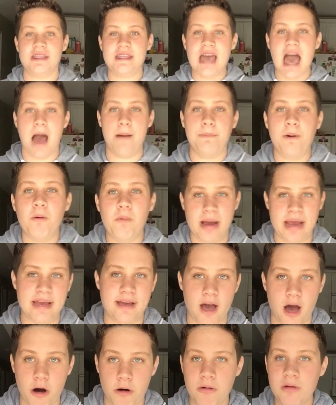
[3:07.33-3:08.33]

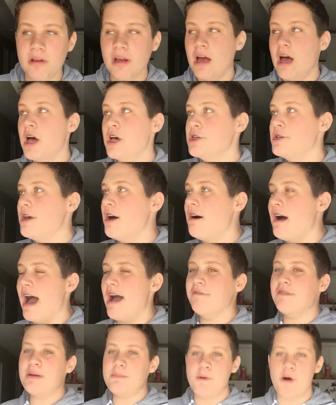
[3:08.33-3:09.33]
Tapawago. So,
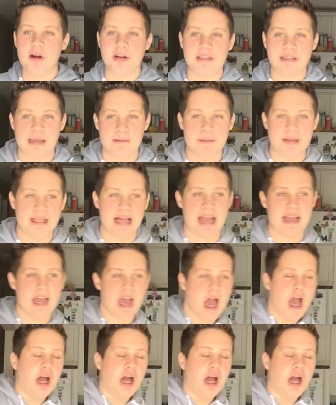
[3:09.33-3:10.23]
every morning, they'd be like,